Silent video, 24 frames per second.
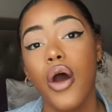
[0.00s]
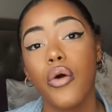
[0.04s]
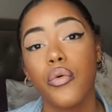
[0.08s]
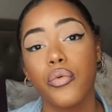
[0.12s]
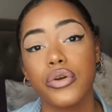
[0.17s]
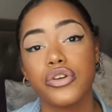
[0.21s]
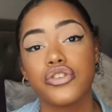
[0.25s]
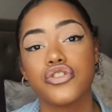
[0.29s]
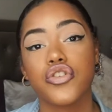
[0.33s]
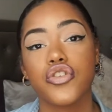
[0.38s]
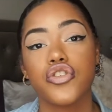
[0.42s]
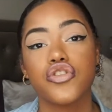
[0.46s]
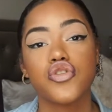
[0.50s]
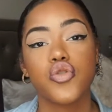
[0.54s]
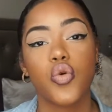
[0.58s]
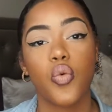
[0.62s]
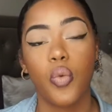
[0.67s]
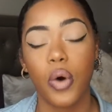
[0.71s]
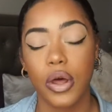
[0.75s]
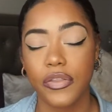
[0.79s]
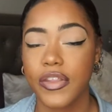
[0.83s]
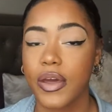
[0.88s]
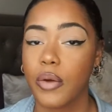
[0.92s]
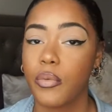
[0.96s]
research
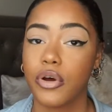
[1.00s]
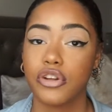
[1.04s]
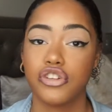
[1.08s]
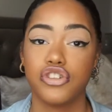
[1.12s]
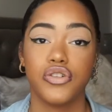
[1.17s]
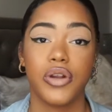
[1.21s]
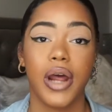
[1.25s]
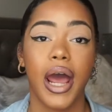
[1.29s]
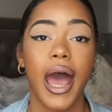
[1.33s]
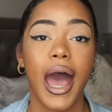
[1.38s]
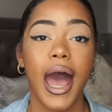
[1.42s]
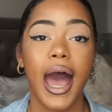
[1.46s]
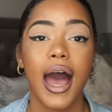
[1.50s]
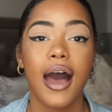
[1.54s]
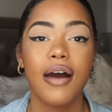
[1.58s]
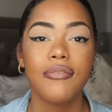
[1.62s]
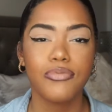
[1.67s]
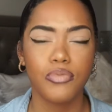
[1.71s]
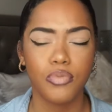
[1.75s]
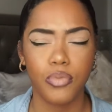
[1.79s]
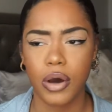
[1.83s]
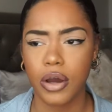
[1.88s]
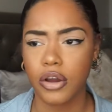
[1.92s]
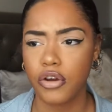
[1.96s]
what they want you to
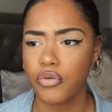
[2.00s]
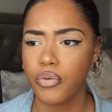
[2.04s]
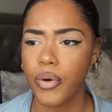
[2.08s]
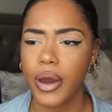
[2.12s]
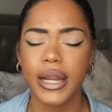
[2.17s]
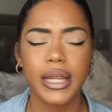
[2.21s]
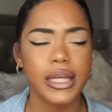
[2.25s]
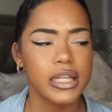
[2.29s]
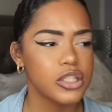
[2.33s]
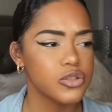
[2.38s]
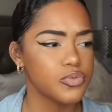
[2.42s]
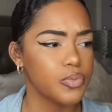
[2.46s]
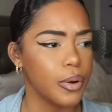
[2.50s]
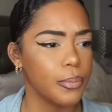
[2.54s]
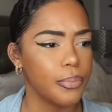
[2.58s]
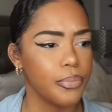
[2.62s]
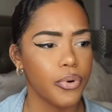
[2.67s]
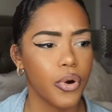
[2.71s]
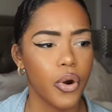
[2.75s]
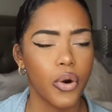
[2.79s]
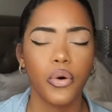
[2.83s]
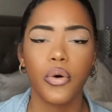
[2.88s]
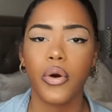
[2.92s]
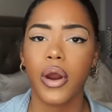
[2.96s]
have, what credits, what
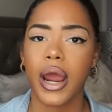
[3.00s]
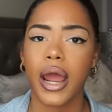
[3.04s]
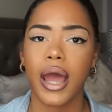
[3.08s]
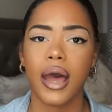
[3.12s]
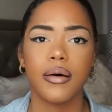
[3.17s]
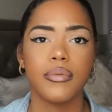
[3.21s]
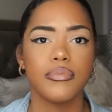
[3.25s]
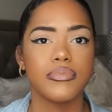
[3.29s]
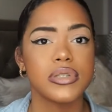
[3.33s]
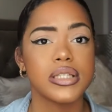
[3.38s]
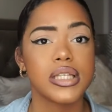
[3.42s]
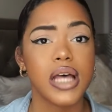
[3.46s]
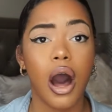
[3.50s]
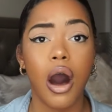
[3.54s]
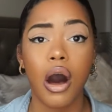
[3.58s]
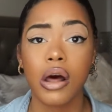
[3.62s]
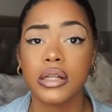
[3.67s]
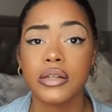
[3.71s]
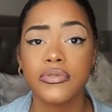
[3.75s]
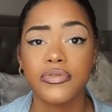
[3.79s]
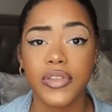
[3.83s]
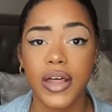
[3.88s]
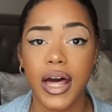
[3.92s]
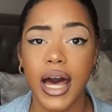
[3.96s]
programs,
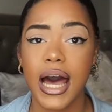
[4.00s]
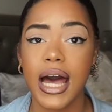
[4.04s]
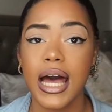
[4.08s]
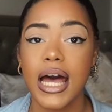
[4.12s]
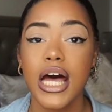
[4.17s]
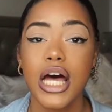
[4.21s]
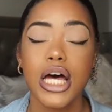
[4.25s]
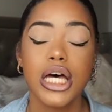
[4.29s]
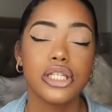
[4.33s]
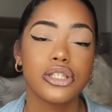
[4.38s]
all of that,